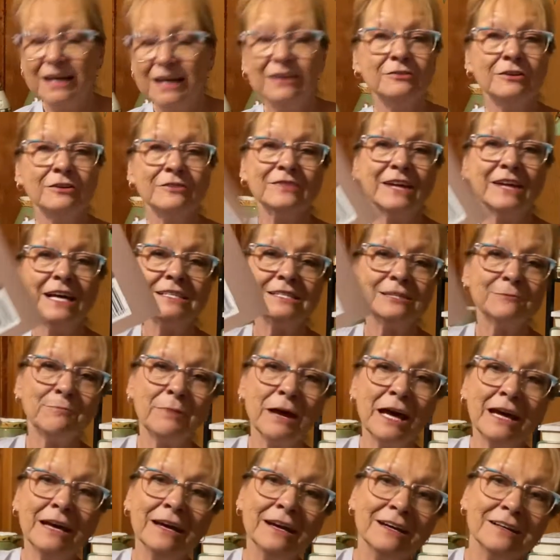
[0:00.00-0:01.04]
don't know if that's
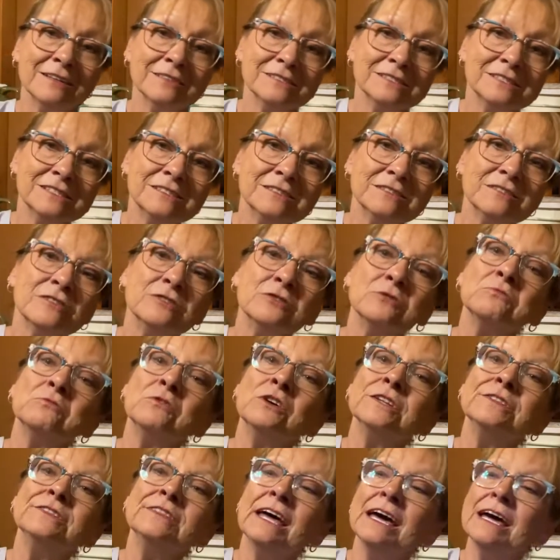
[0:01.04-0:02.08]
pounds or
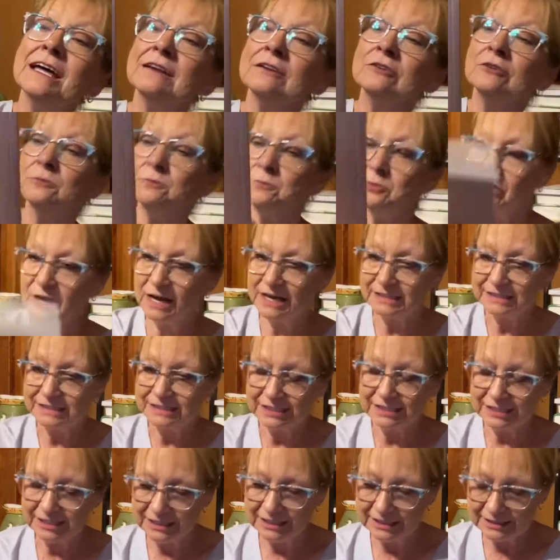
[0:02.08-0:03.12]
what that little price
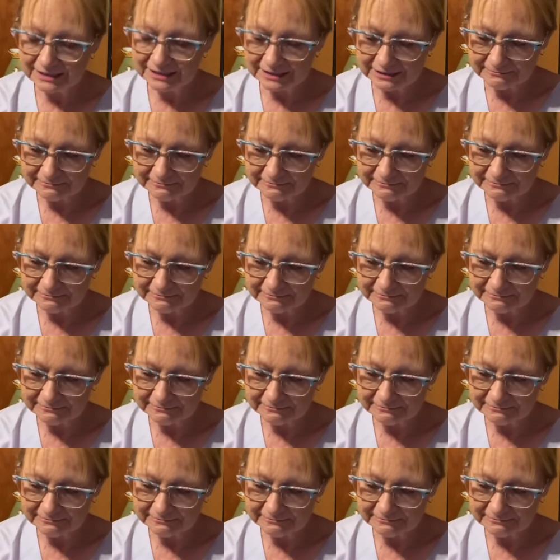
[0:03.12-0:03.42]
is.